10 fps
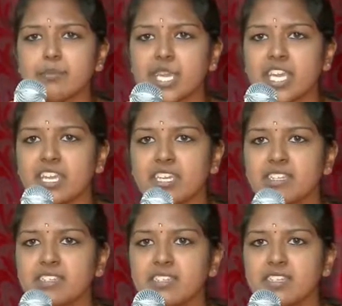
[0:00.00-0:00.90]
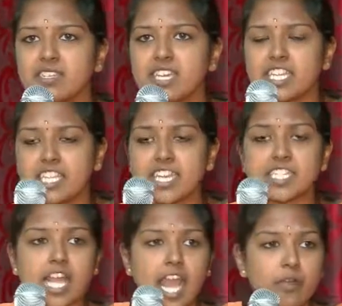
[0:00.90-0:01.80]
me. There
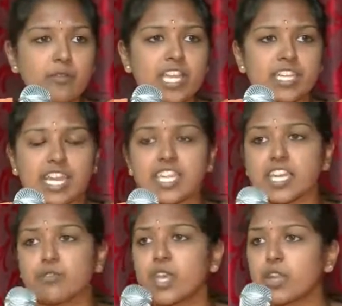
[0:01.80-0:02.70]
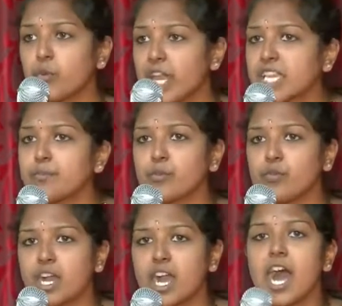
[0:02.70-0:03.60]
is a howling cry that we are very
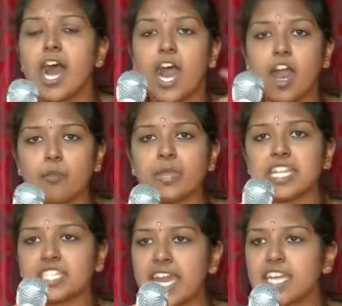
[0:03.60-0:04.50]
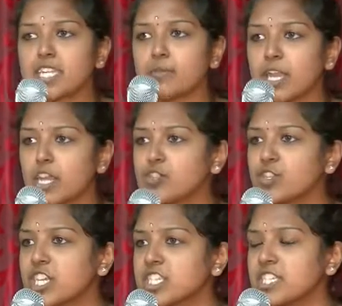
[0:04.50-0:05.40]
poor. How many charitable
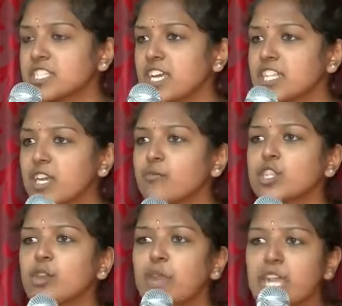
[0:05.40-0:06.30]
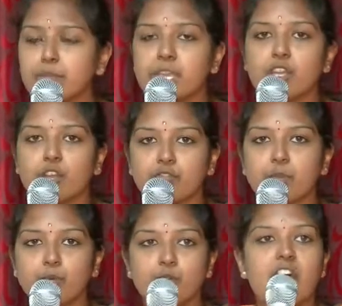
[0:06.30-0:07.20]
associations are there for the well-being of
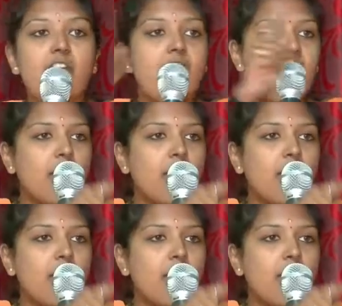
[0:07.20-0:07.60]
the poor? How